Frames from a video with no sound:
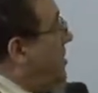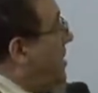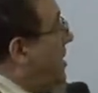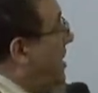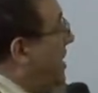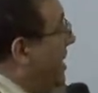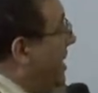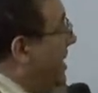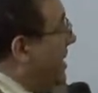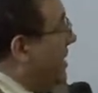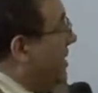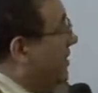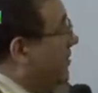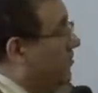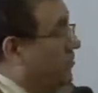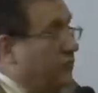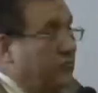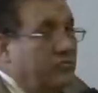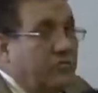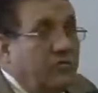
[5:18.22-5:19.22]

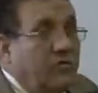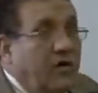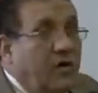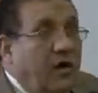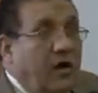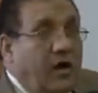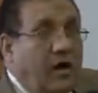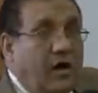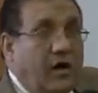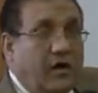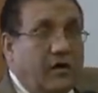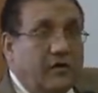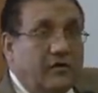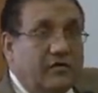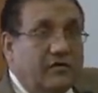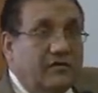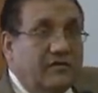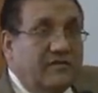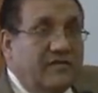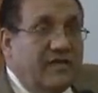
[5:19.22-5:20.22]
How
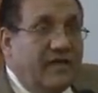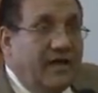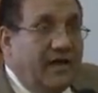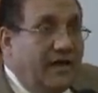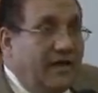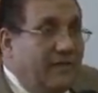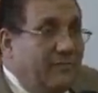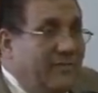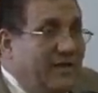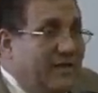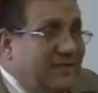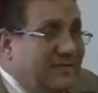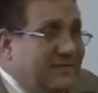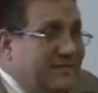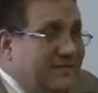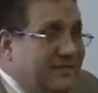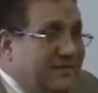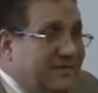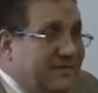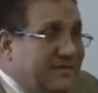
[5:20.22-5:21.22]
are the
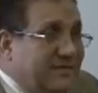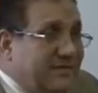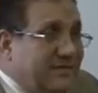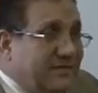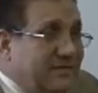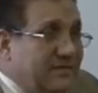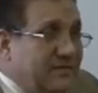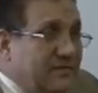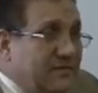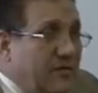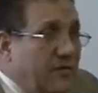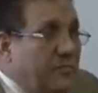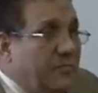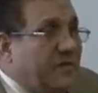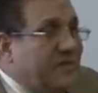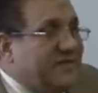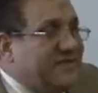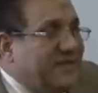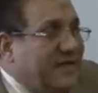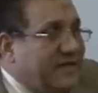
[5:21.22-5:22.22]
elements
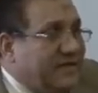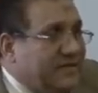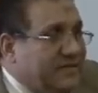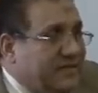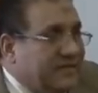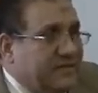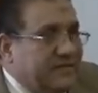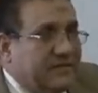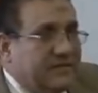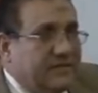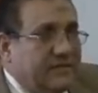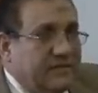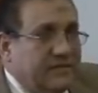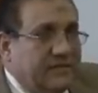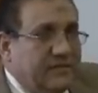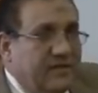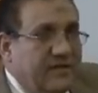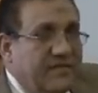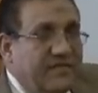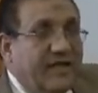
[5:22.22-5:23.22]
presented,
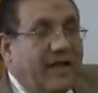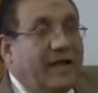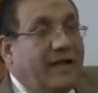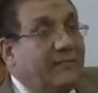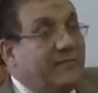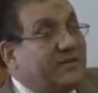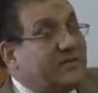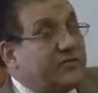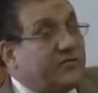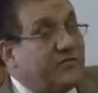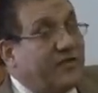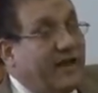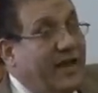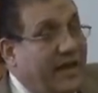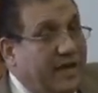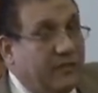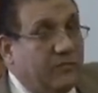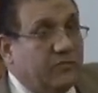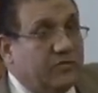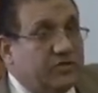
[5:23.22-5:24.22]
the elements of the
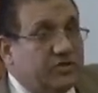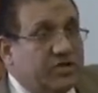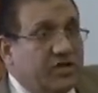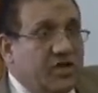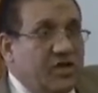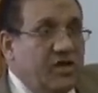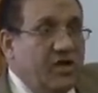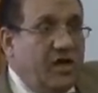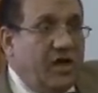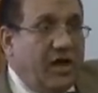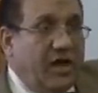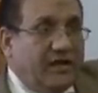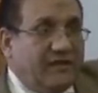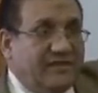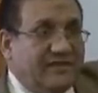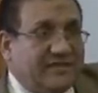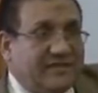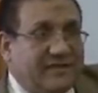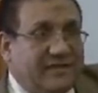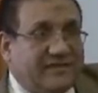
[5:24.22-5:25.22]
language. I
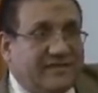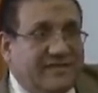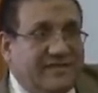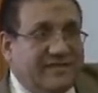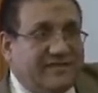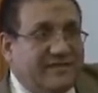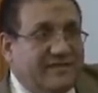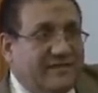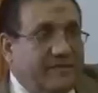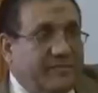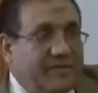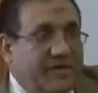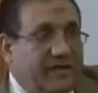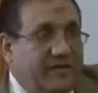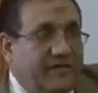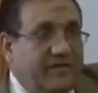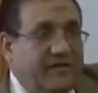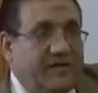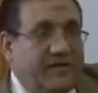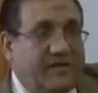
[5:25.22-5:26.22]
discussed this in
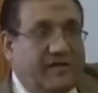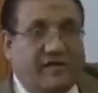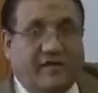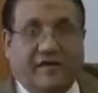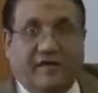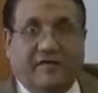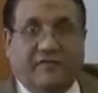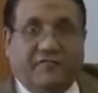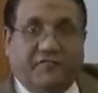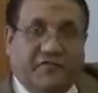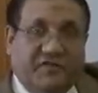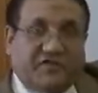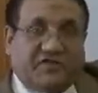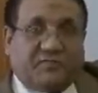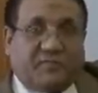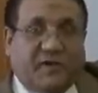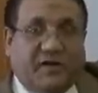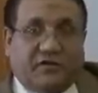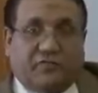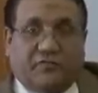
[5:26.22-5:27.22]
the
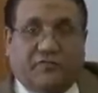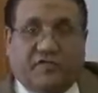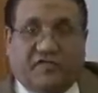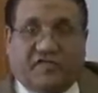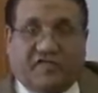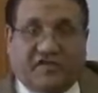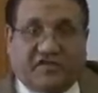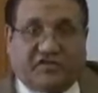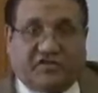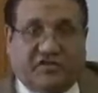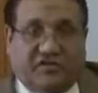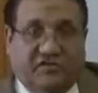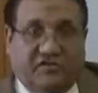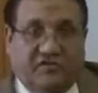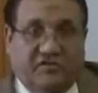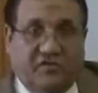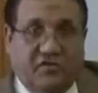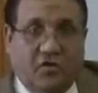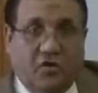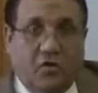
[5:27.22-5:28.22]
first part of the
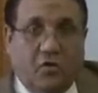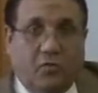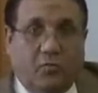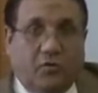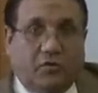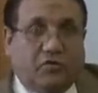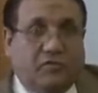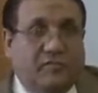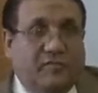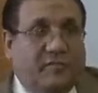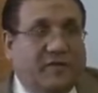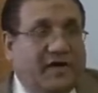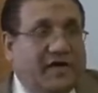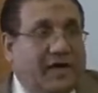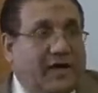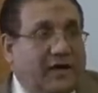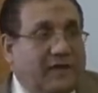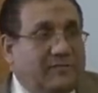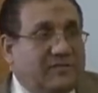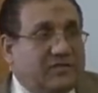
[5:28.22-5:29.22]
session. What do you mean by
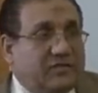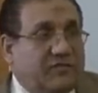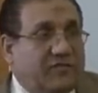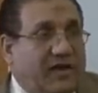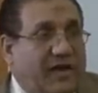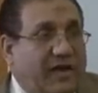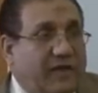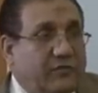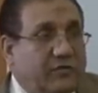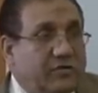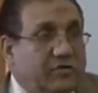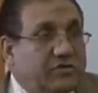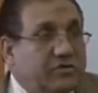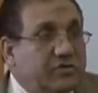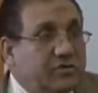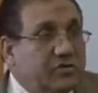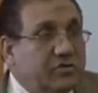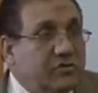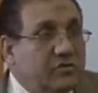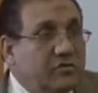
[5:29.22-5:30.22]
elements of the
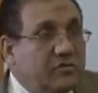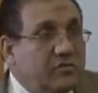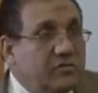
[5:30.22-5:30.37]
language?